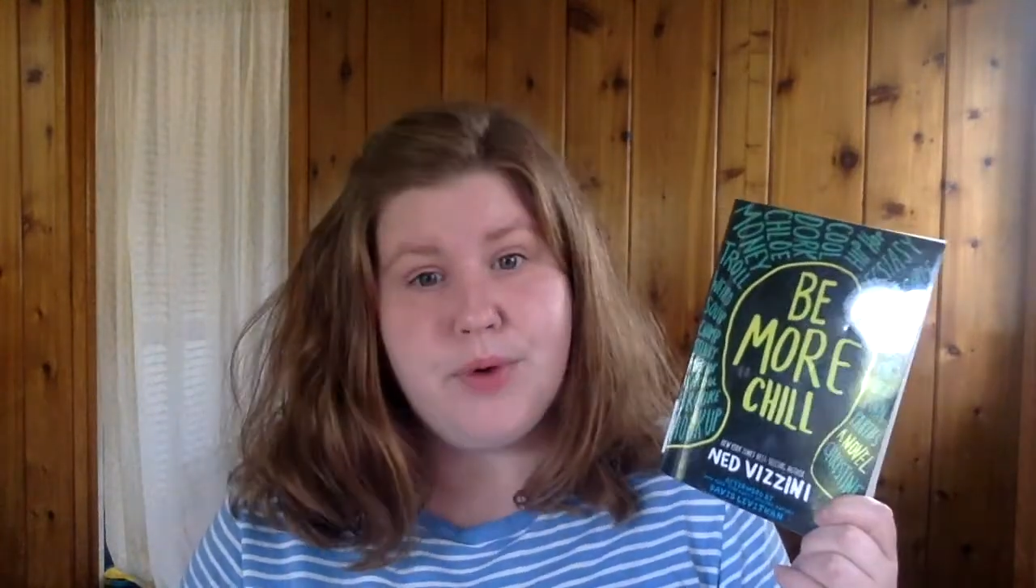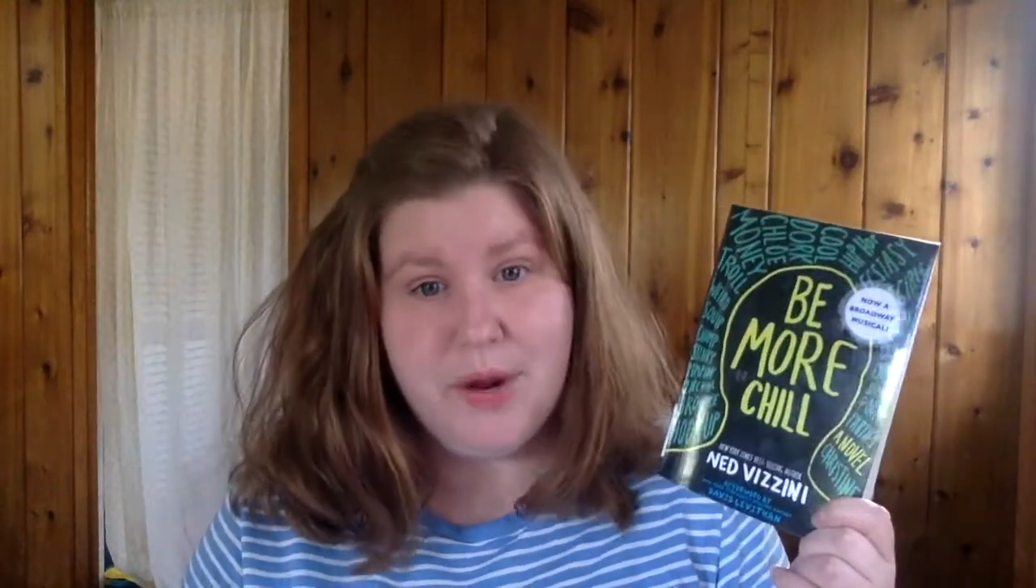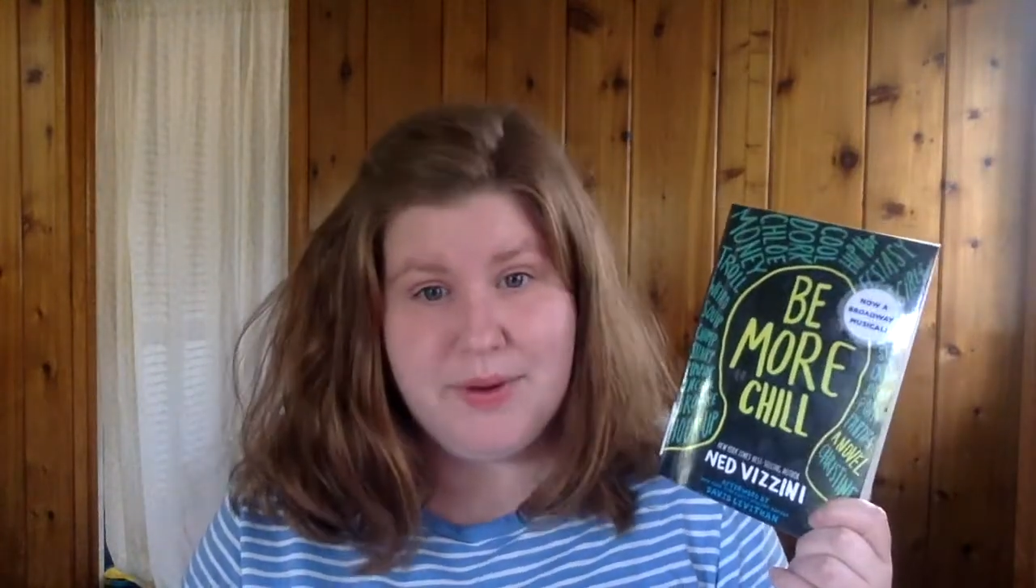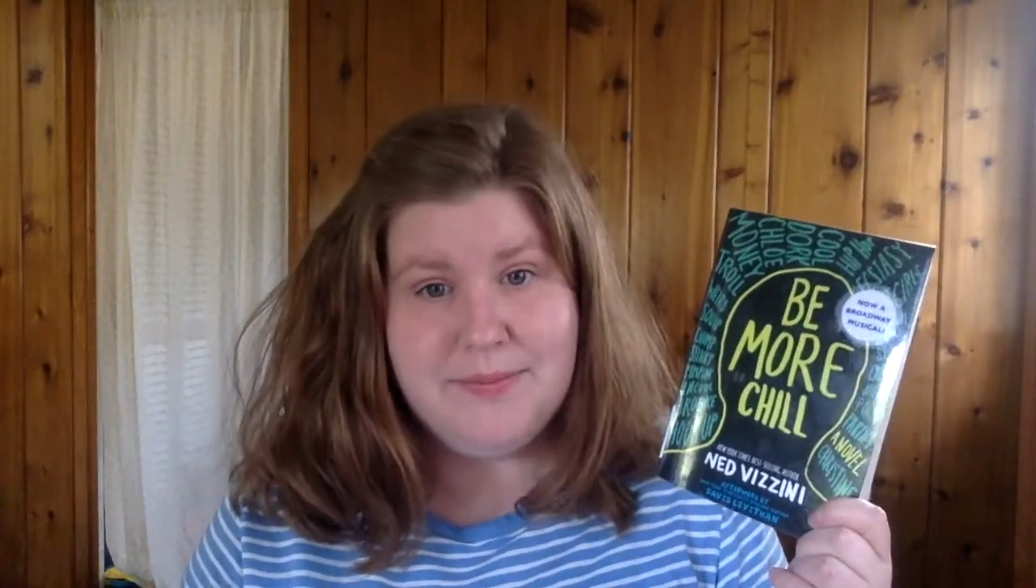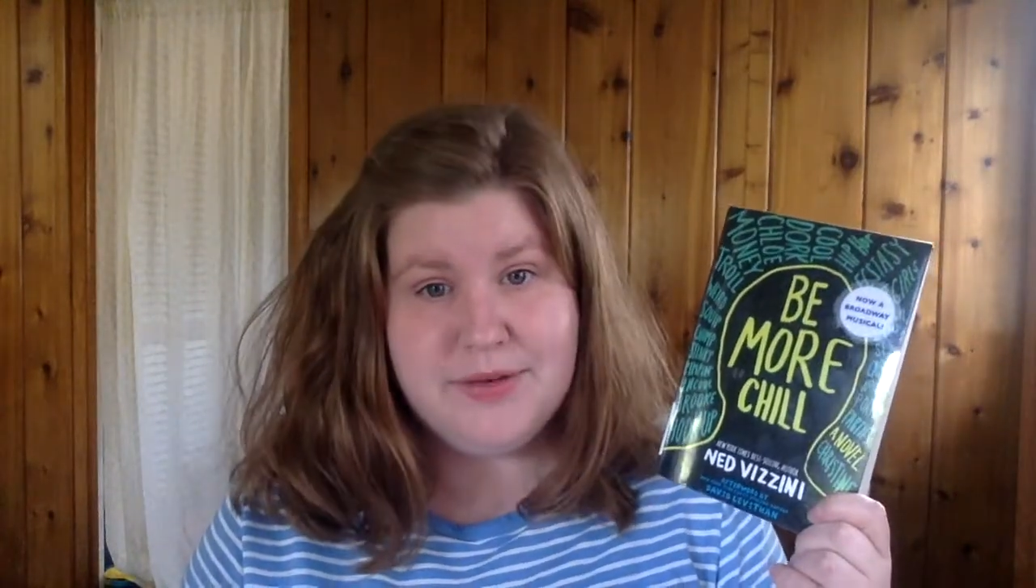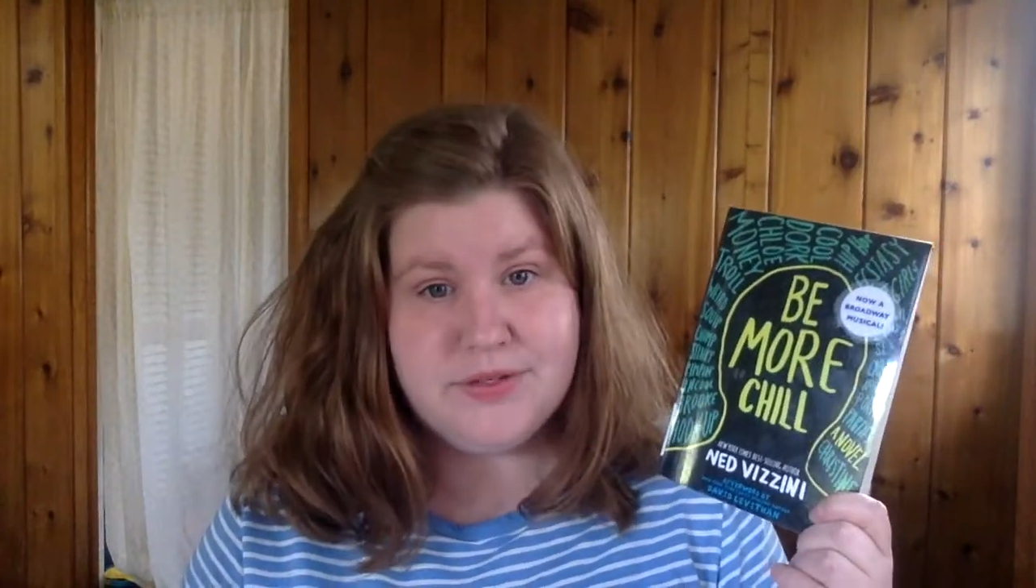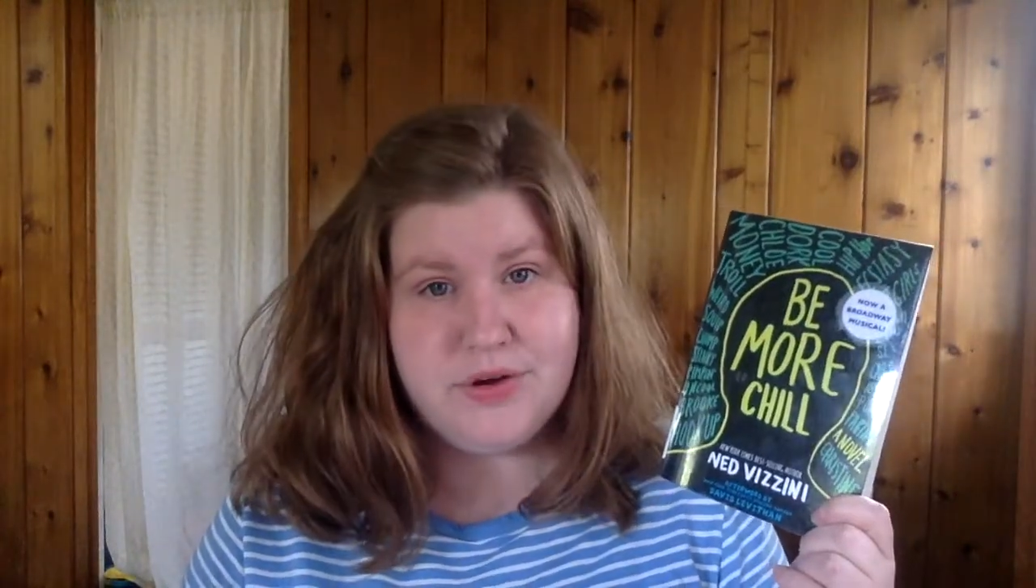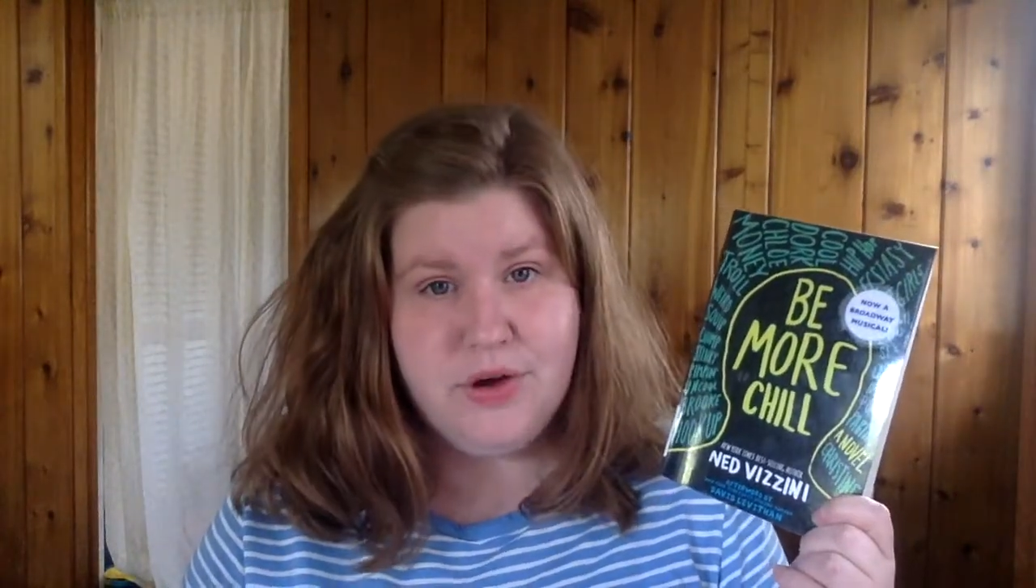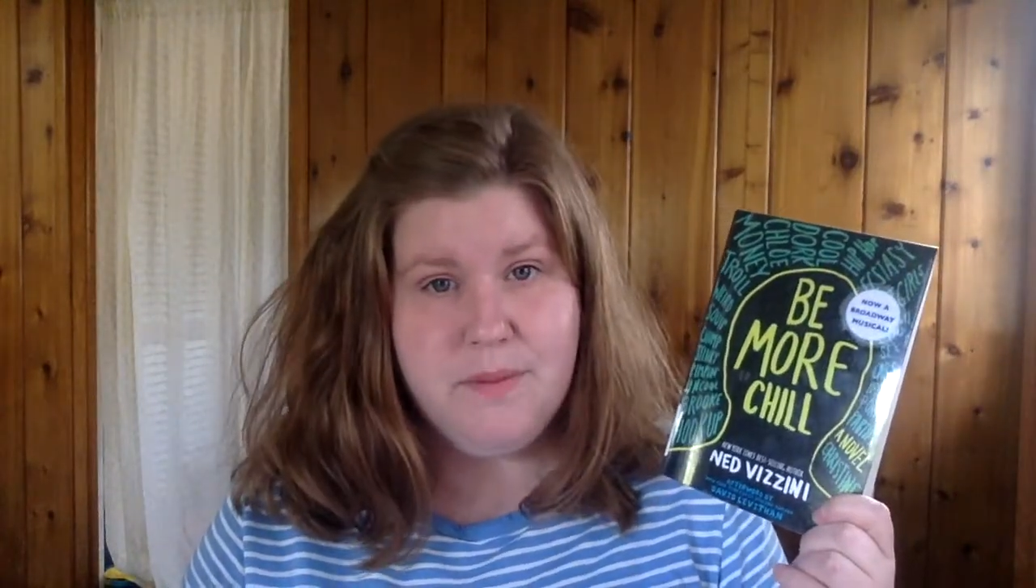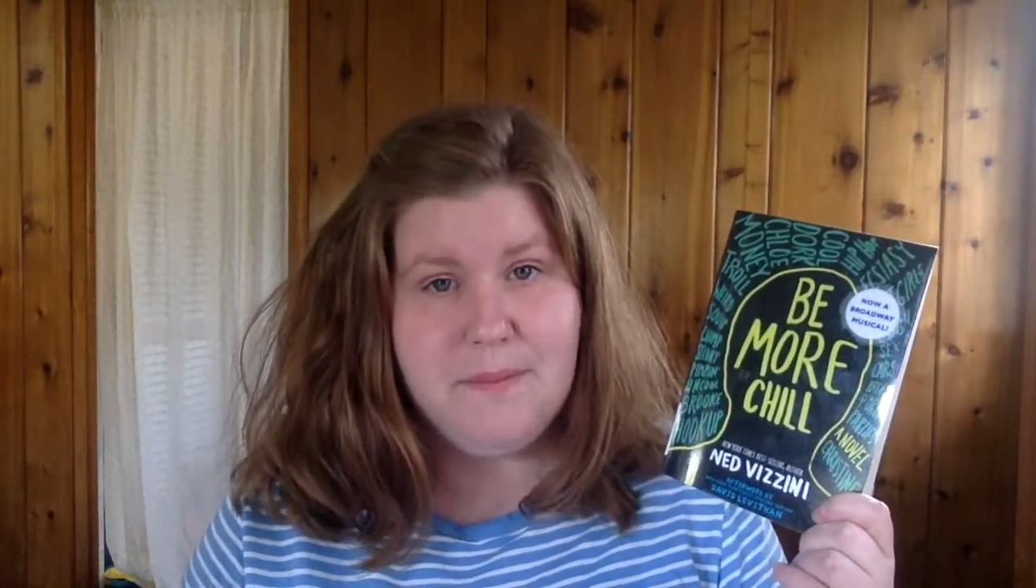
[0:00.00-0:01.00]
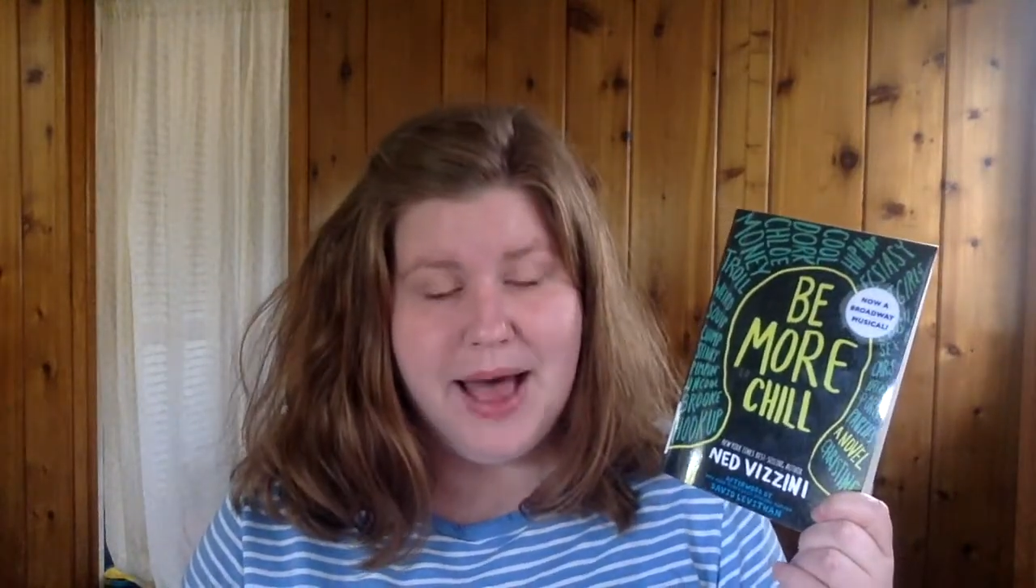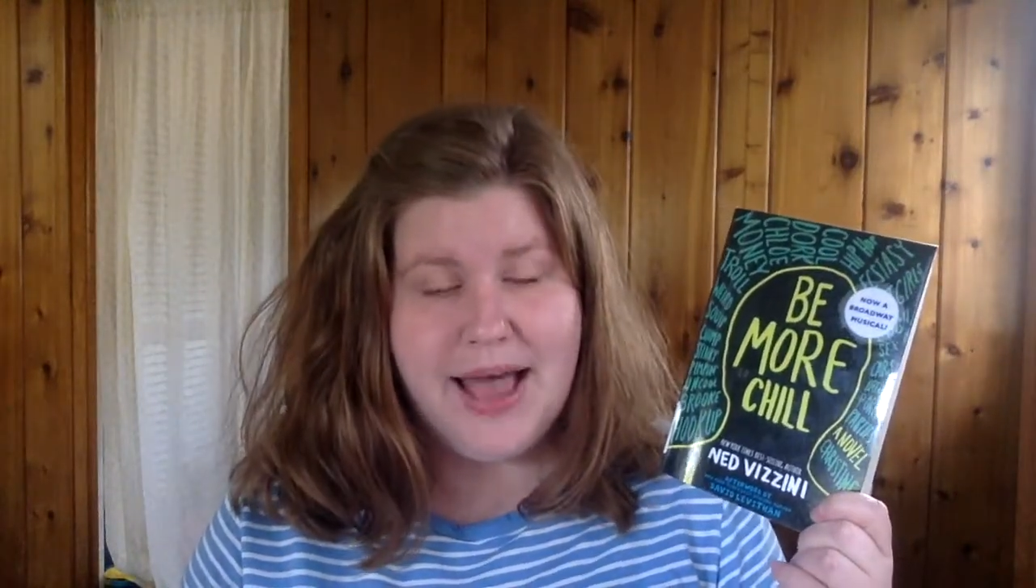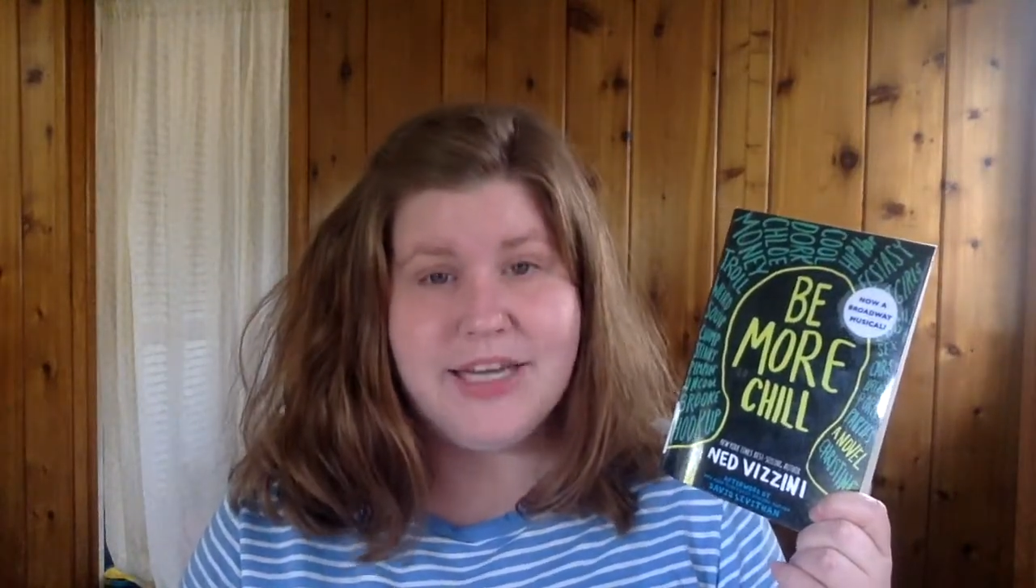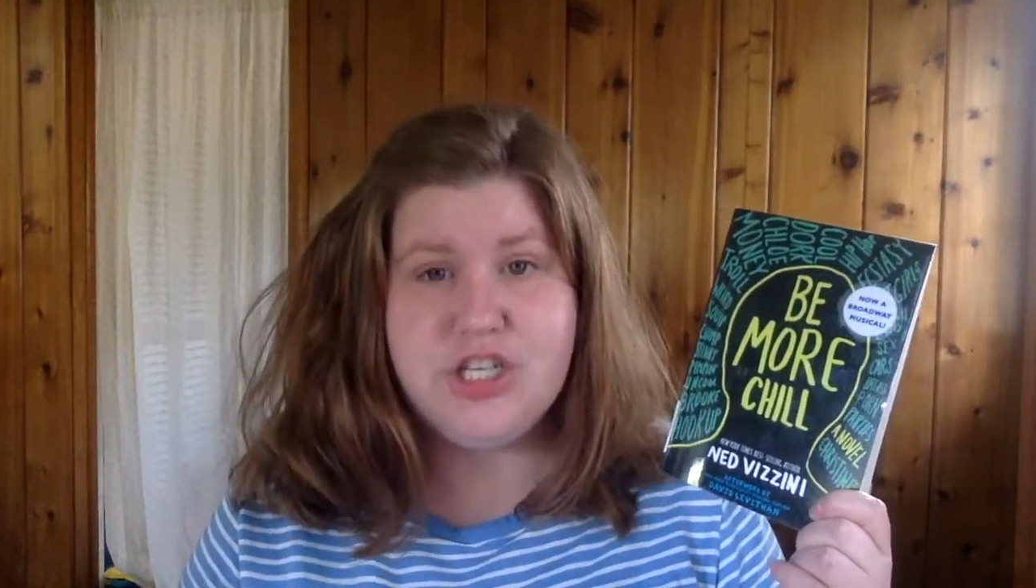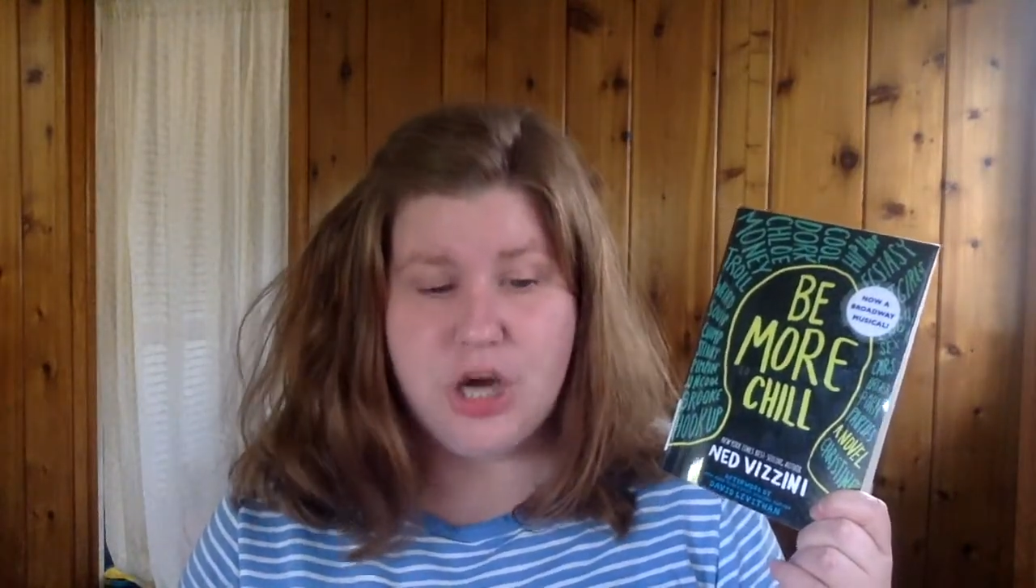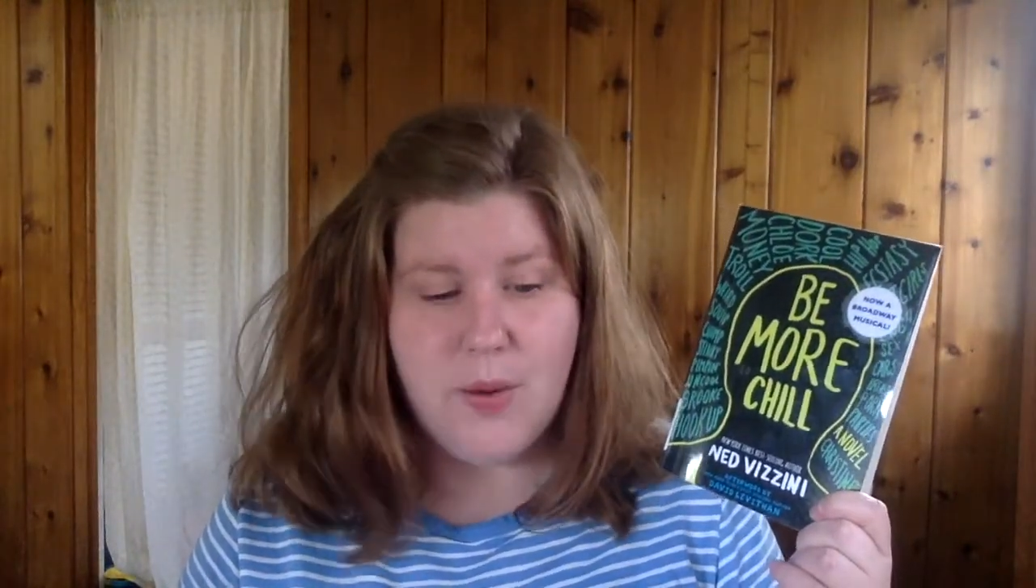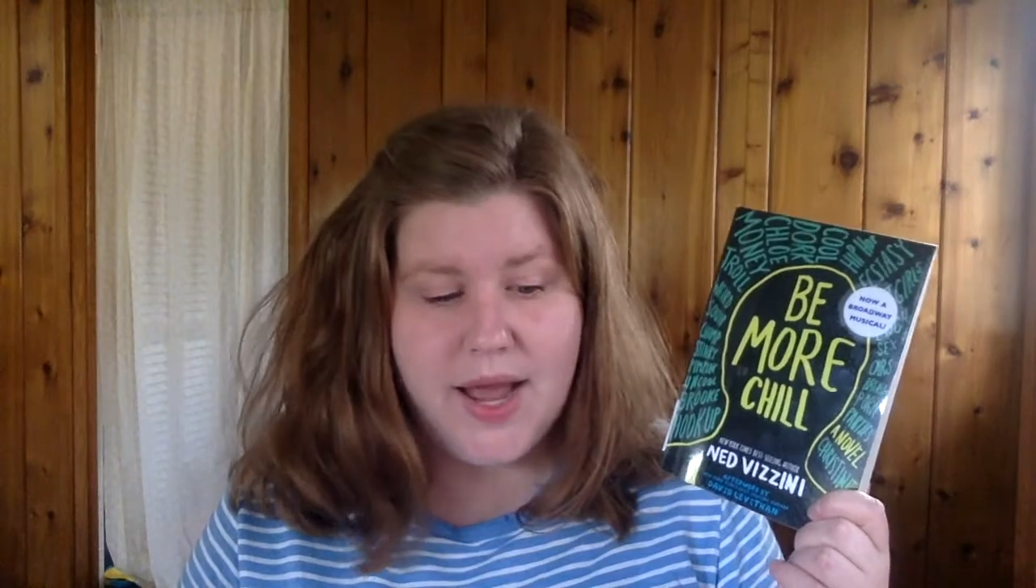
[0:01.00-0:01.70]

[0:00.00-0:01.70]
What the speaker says: Broadway musical by Joe